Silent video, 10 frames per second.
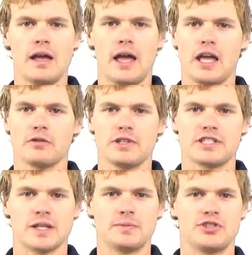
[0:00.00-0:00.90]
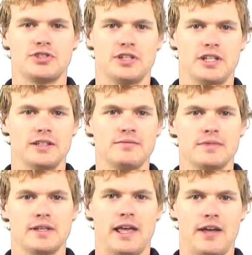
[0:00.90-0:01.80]
and we substitute in
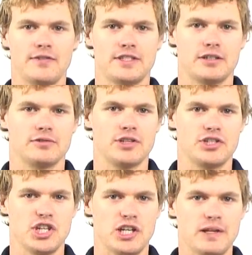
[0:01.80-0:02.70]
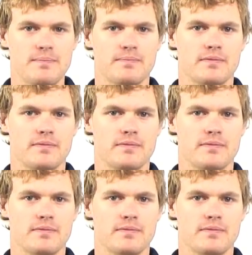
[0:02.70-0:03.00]
F is equal to g.